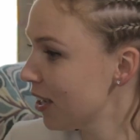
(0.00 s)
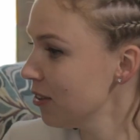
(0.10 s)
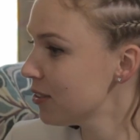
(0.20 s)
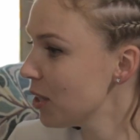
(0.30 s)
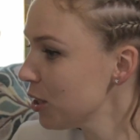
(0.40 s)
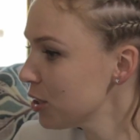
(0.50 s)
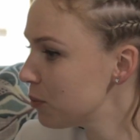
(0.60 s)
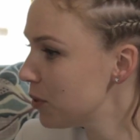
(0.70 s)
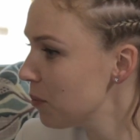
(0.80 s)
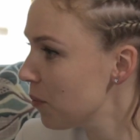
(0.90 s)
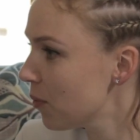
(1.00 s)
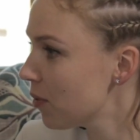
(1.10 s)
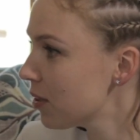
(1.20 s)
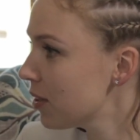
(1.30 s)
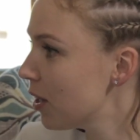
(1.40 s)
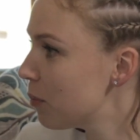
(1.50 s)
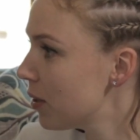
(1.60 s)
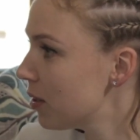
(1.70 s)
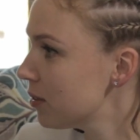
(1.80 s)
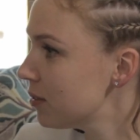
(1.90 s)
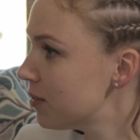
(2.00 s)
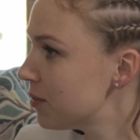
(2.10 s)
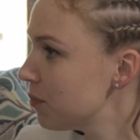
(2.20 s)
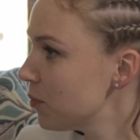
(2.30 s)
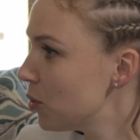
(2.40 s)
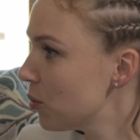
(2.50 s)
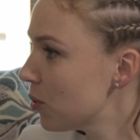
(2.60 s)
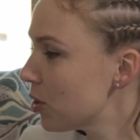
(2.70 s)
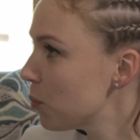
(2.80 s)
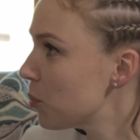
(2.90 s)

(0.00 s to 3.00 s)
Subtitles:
Can you tell us a bit more about your